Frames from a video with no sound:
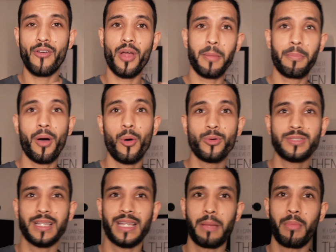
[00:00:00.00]
write
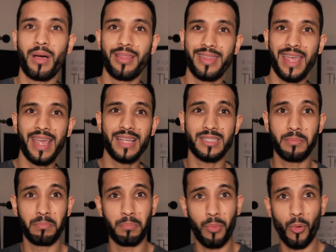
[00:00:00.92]
posts and get my bears
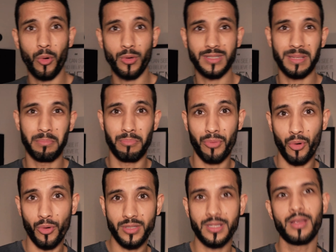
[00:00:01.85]
and boughts and
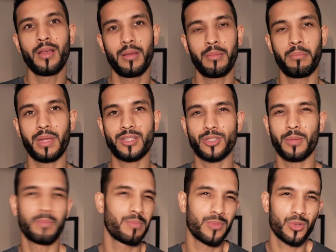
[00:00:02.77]
broughts mixed
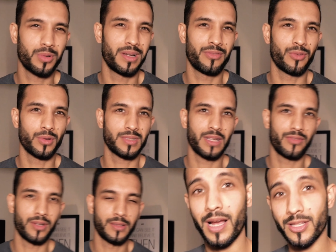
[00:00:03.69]
up
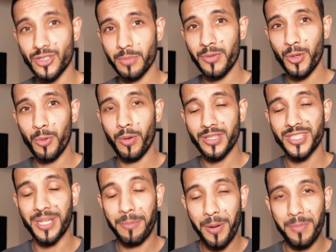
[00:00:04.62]
24/7. And some of you
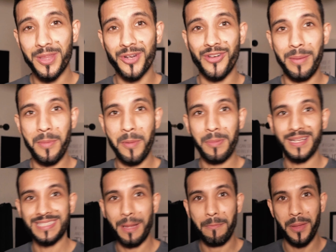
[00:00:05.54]
watching are probably the grammar
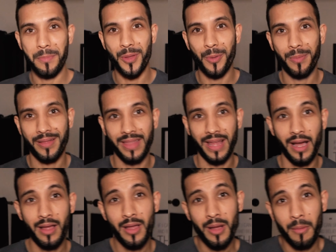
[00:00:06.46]
police that pick me up on
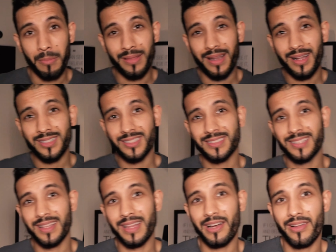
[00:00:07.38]
that. But then I just
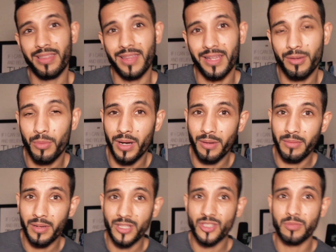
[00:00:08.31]
sit there and think,
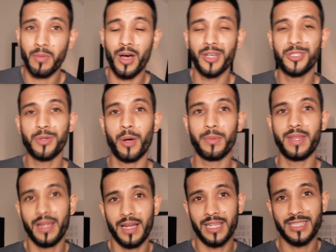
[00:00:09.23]
well, as smart as you are with
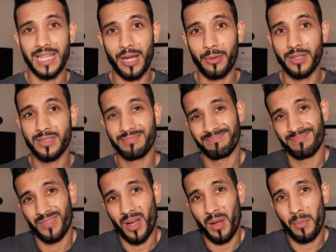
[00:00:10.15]
the English language,
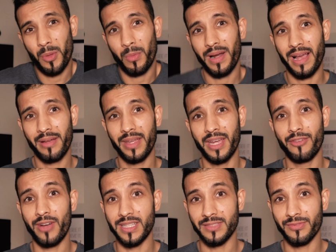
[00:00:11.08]
I'm the one out here
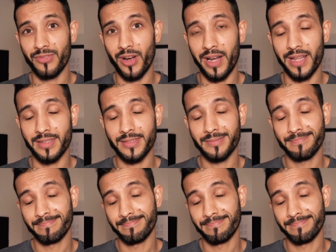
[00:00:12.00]
raising finance.